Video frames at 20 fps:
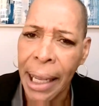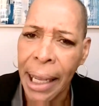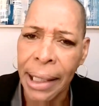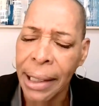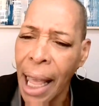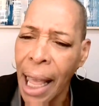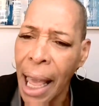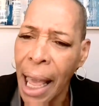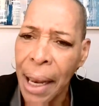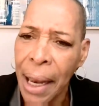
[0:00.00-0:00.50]

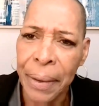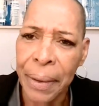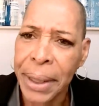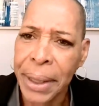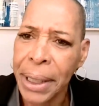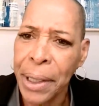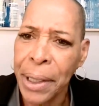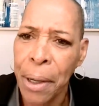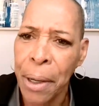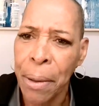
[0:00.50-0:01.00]
don't see
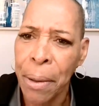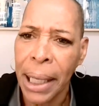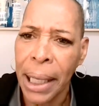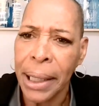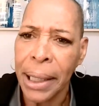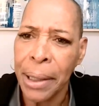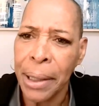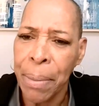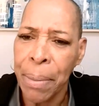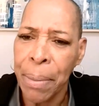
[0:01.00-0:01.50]
nobody in
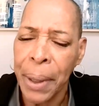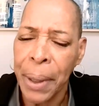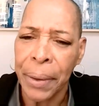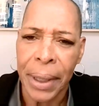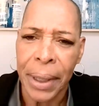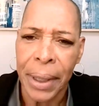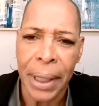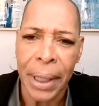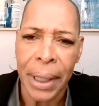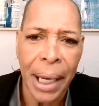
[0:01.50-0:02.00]
the building.
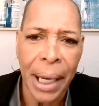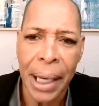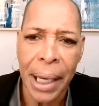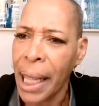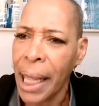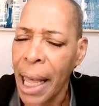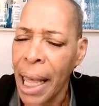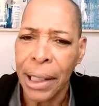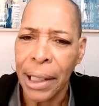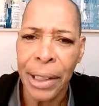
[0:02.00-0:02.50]

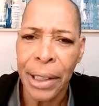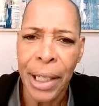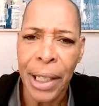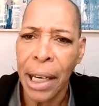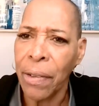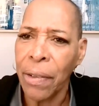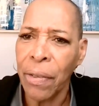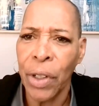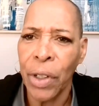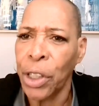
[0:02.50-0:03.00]
Not
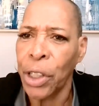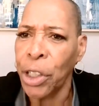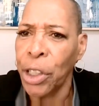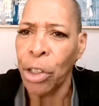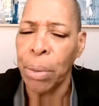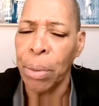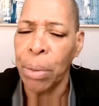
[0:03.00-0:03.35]
even a human.